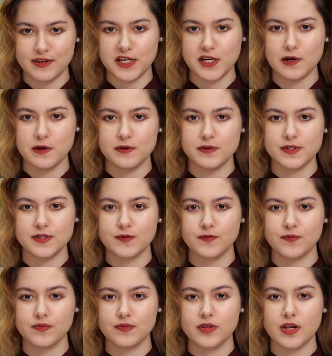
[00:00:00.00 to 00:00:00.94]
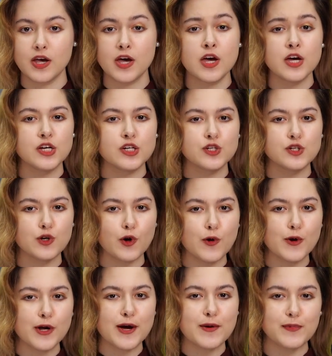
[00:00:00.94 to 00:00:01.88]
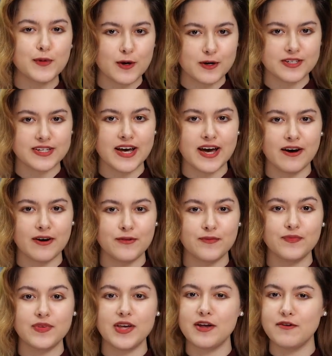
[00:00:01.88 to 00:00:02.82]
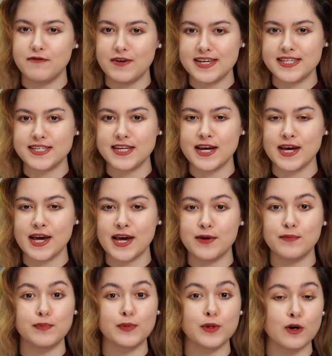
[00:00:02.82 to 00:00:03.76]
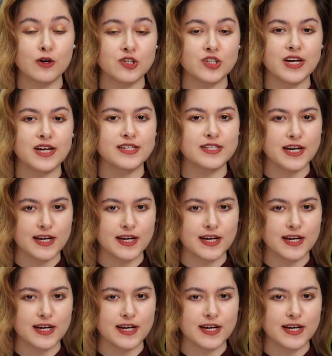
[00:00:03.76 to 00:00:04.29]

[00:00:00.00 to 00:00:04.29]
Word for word: videos. Don't get blocked out. Investing in blockchain